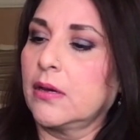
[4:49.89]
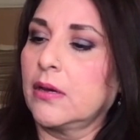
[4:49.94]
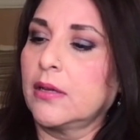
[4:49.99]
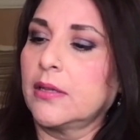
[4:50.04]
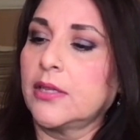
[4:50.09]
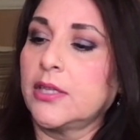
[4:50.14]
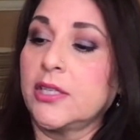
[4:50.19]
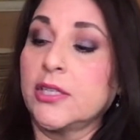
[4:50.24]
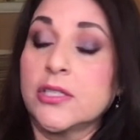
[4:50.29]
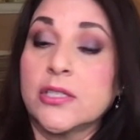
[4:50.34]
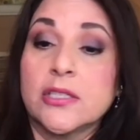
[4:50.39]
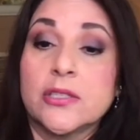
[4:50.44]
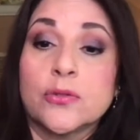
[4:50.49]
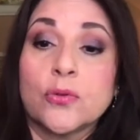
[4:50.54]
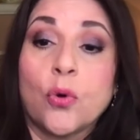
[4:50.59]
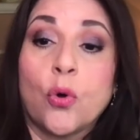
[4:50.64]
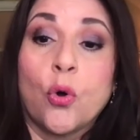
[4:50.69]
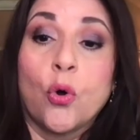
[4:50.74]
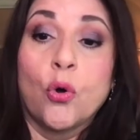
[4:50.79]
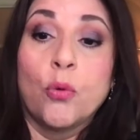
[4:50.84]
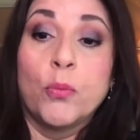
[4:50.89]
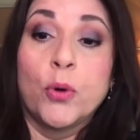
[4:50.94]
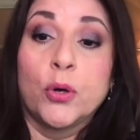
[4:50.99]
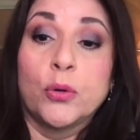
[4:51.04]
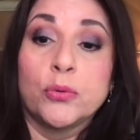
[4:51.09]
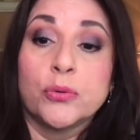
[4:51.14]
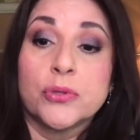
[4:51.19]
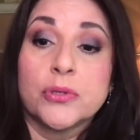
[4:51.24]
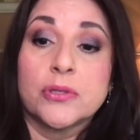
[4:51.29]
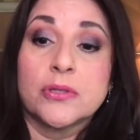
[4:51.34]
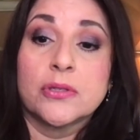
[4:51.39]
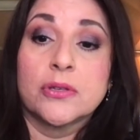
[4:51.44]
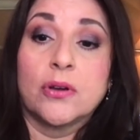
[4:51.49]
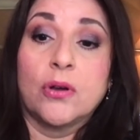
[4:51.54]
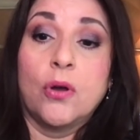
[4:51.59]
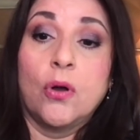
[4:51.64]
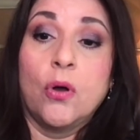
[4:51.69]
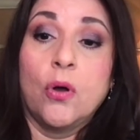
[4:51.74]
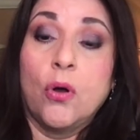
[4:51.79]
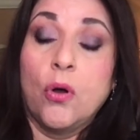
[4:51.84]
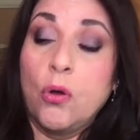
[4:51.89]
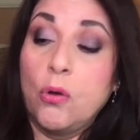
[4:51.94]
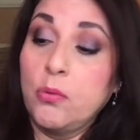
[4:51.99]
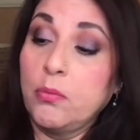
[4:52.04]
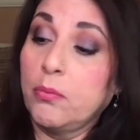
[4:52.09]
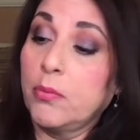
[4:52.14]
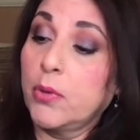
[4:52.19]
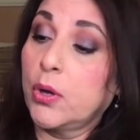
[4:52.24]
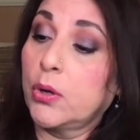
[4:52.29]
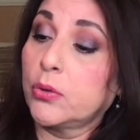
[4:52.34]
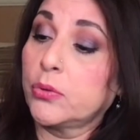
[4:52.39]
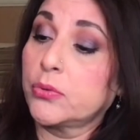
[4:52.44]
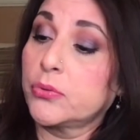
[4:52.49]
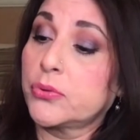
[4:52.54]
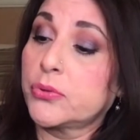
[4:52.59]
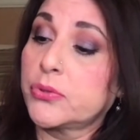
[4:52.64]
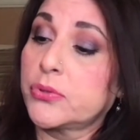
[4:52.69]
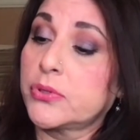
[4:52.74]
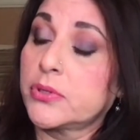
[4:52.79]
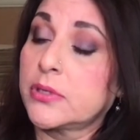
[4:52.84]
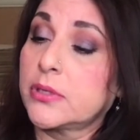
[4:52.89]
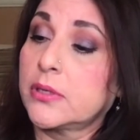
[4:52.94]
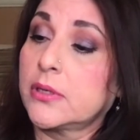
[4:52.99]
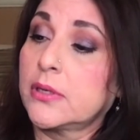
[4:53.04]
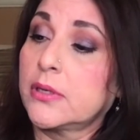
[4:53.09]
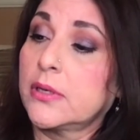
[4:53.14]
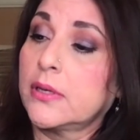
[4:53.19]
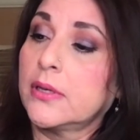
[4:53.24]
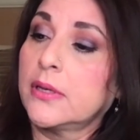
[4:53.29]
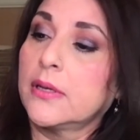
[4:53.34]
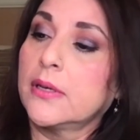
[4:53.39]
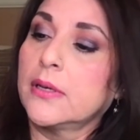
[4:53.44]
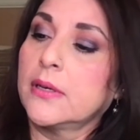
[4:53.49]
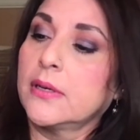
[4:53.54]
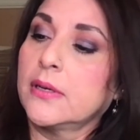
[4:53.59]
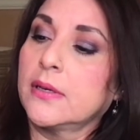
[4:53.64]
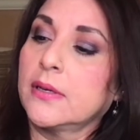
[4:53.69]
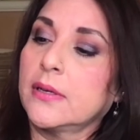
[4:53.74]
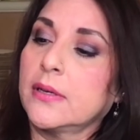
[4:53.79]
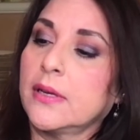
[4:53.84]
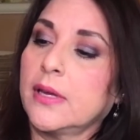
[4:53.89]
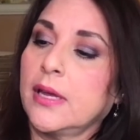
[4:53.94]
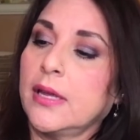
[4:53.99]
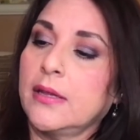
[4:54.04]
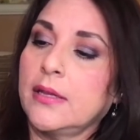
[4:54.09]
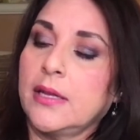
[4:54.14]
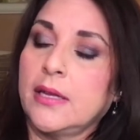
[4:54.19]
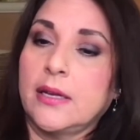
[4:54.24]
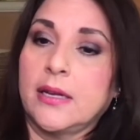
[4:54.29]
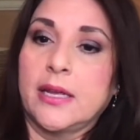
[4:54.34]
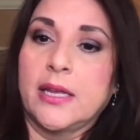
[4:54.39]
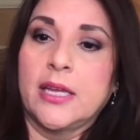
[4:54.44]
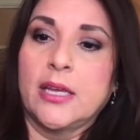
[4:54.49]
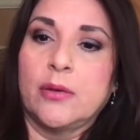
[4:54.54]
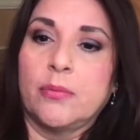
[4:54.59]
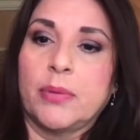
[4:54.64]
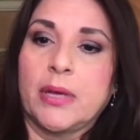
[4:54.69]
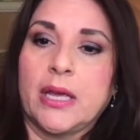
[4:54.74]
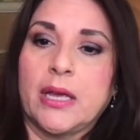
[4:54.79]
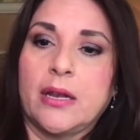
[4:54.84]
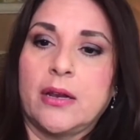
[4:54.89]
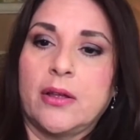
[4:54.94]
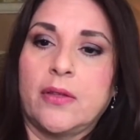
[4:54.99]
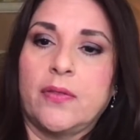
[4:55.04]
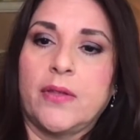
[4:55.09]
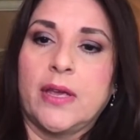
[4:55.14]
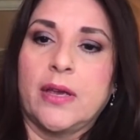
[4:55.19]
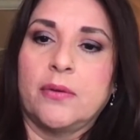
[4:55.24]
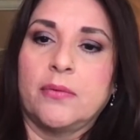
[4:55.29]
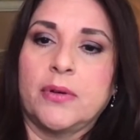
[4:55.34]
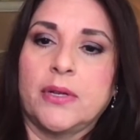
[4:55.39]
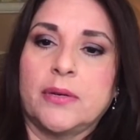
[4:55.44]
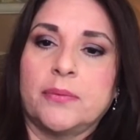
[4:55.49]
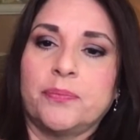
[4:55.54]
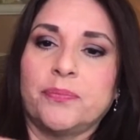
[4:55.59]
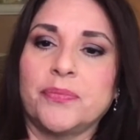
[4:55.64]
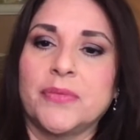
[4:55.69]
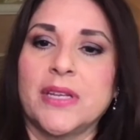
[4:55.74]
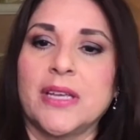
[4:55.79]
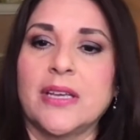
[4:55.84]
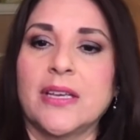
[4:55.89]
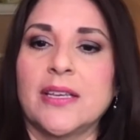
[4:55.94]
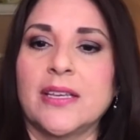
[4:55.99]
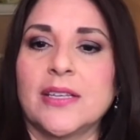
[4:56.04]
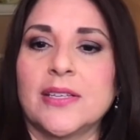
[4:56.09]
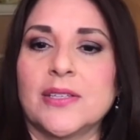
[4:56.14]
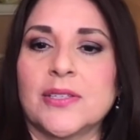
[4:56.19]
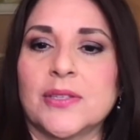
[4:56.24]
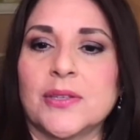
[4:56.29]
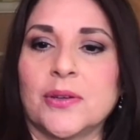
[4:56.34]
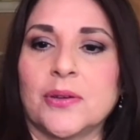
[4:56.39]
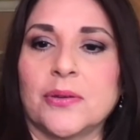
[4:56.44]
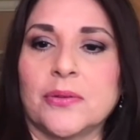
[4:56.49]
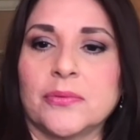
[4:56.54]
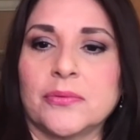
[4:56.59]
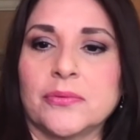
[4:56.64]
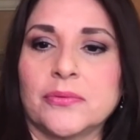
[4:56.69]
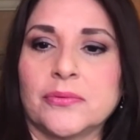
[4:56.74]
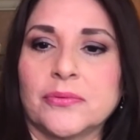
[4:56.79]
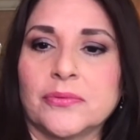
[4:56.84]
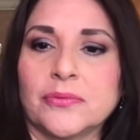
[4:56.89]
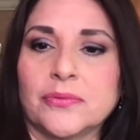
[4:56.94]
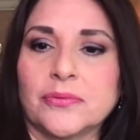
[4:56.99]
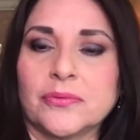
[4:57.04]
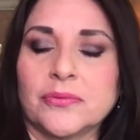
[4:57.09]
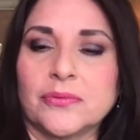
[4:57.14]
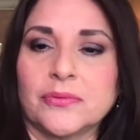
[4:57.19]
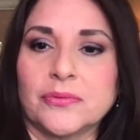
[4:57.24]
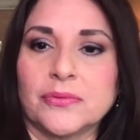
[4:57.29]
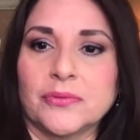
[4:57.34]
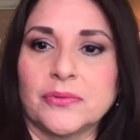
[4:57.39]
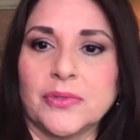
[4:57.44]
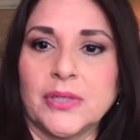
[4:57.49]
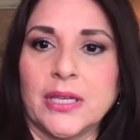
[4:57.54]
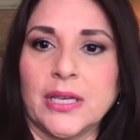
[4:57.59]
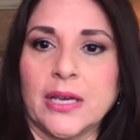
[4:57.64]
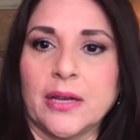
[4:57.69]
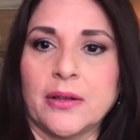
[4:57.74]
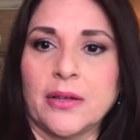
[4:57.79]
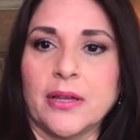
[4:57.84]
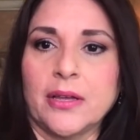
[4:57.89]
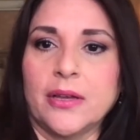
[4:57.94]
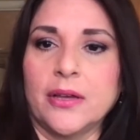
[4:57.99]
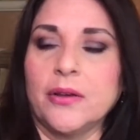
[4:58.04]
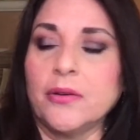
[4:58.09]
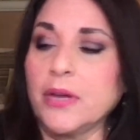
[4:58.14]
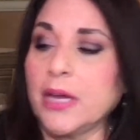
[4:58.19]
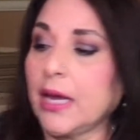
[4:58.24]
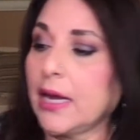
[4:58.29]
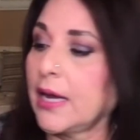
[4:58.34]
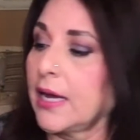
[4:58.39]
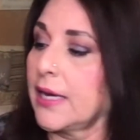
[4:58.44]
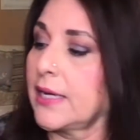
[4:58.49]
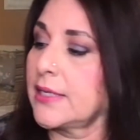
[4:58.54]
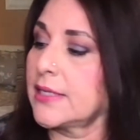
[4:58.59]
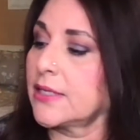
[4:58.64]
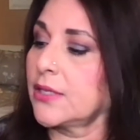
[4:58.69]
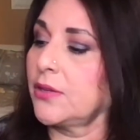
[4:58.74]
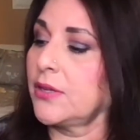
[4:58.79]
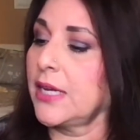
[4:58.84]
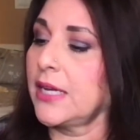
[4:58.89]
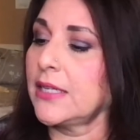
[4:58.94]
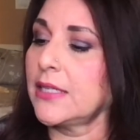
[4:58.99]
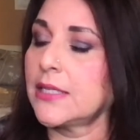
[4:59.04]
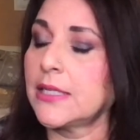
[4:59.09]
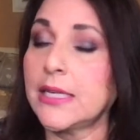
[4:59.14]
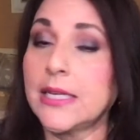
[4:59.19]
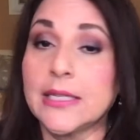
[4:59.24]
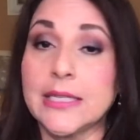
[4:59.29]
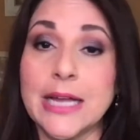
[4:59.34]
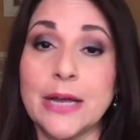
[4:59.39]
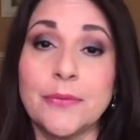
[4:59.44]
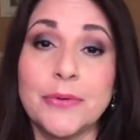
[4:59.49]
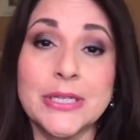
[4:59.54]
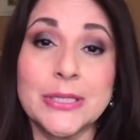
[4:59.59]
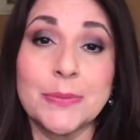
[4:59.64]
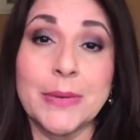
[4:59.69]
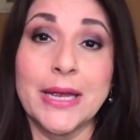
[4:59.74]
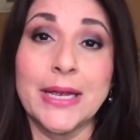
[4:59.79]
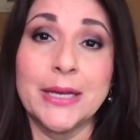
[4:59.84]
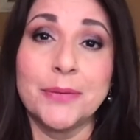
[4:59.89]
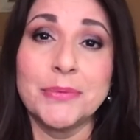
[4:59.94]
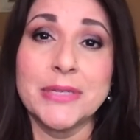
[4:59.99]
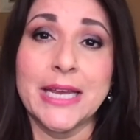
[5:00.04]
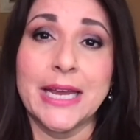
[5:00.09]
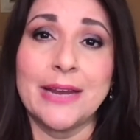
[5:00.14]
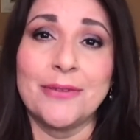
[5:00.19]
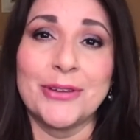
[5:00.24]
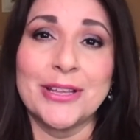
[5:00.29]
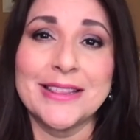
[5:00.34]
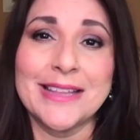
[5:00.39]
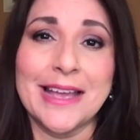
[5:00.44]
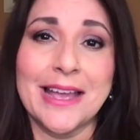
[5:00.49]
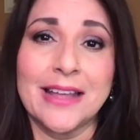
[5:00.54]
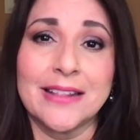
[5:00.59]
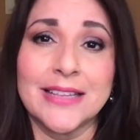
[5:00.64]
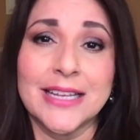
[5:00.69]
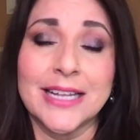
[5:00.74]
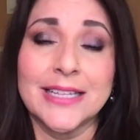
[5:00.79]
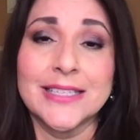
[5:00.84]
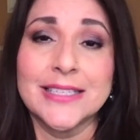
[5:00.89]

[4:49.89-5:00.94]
This is almost, almost. And then I hit pan on that one. So, yeah. Okay, guys, so that's it. That was my update with that. That's